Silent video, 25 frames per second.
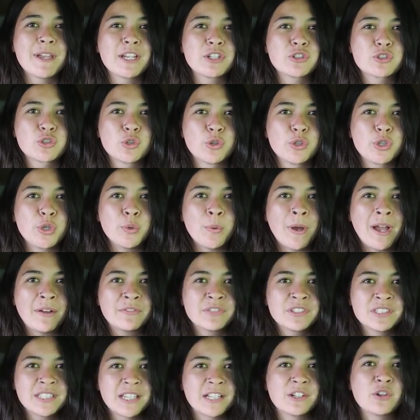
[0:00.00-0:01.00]
make sure you
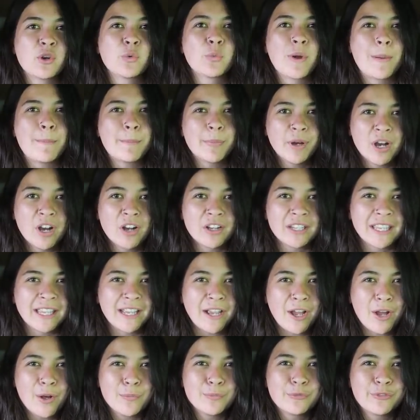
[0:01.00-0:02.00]
have signal when
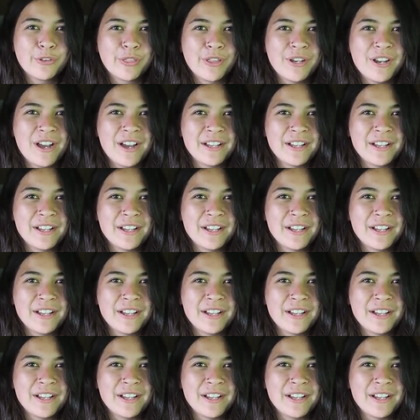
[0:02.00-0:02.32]
parking up for the